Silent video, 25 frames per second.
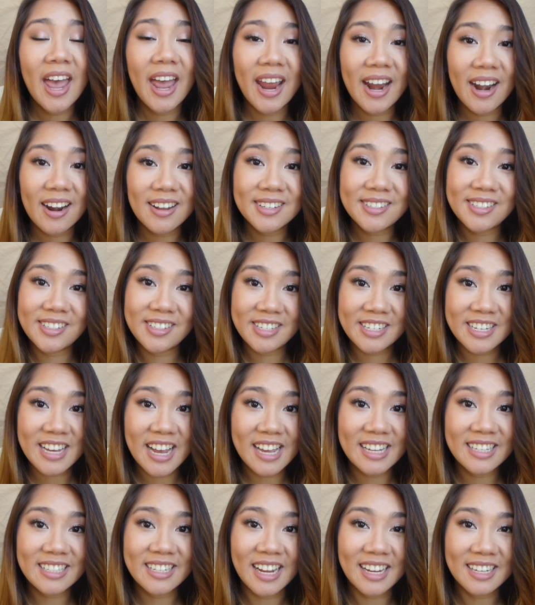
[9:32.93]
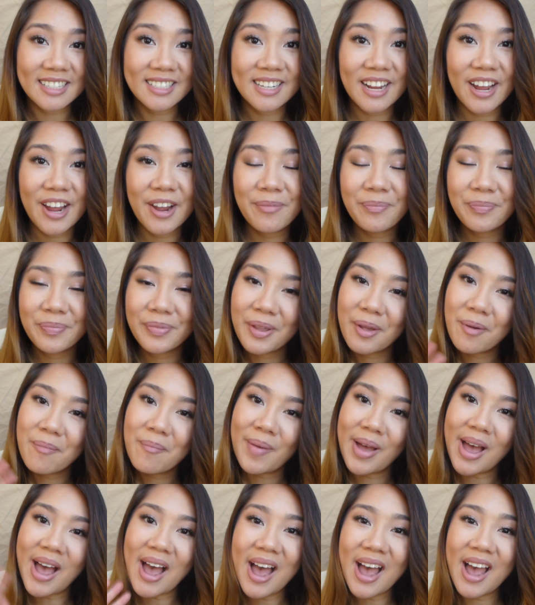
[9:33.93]
and I'll see you guys next time.
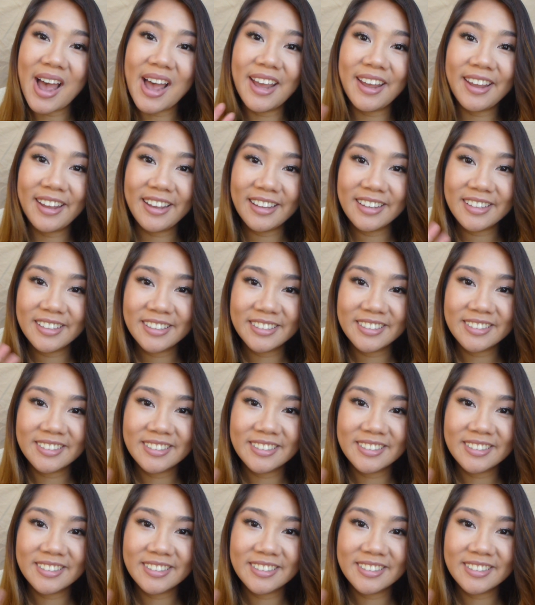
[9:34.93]
Bye!